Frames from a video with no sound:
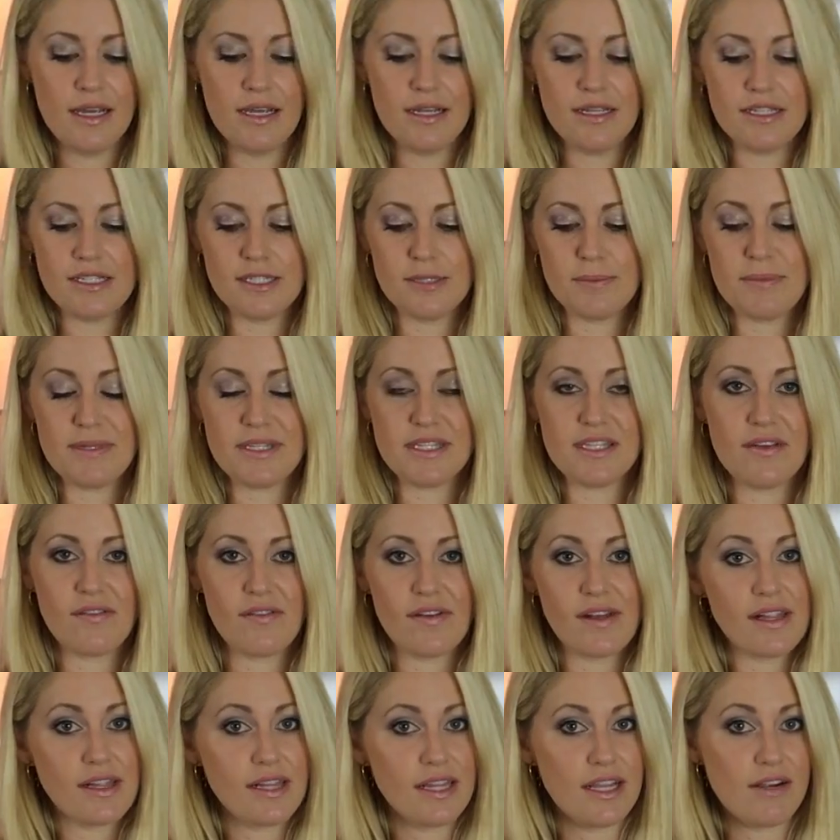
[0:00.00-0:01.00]

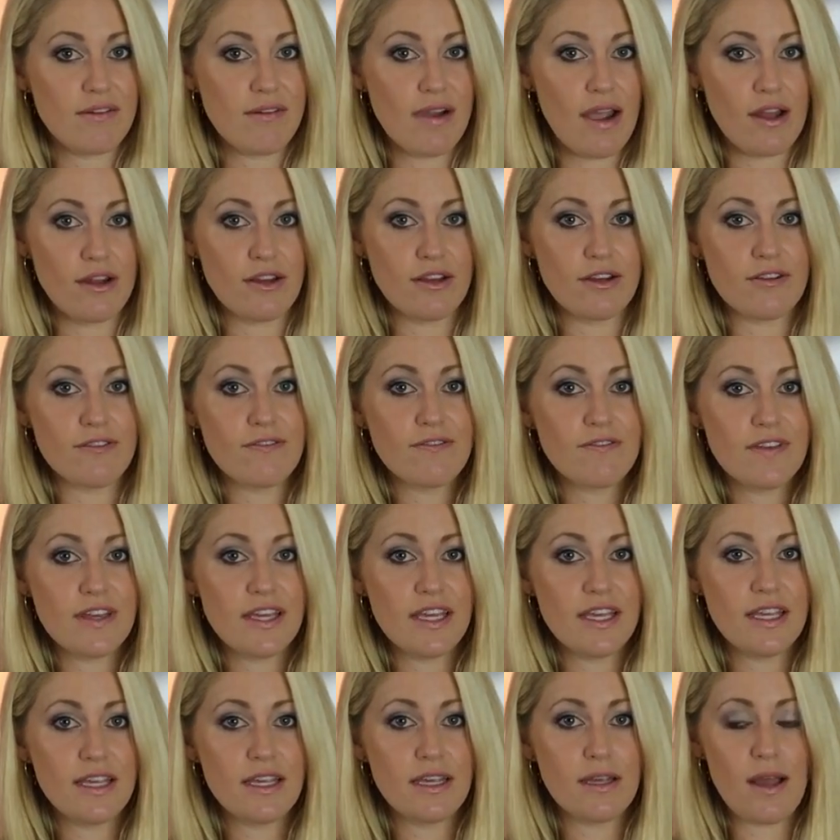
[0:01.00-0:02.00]
specifically around your
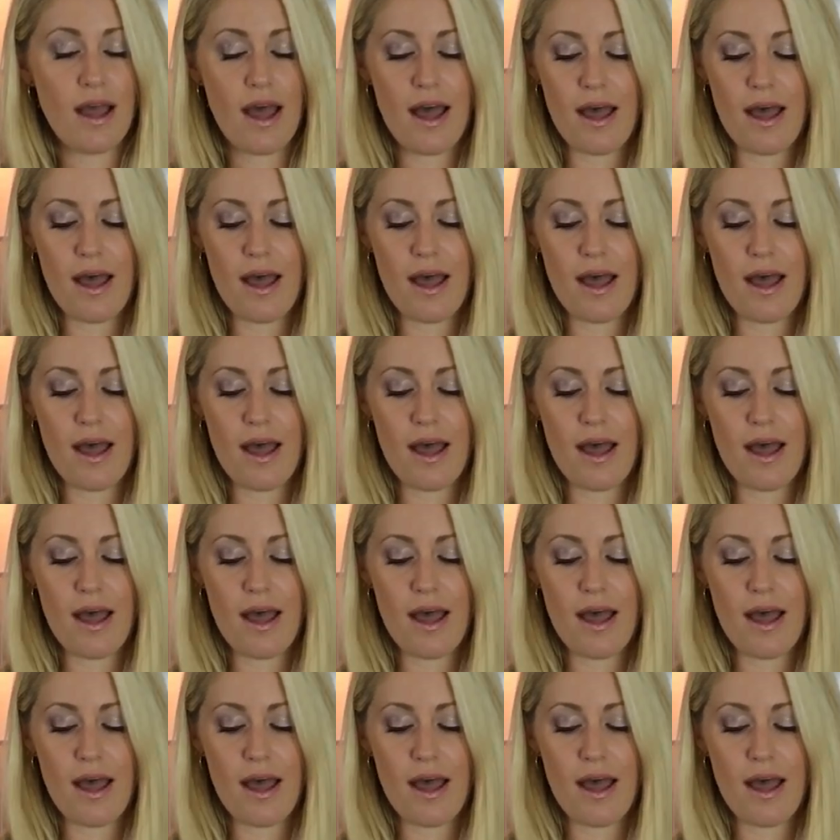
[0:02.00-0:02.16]
feet,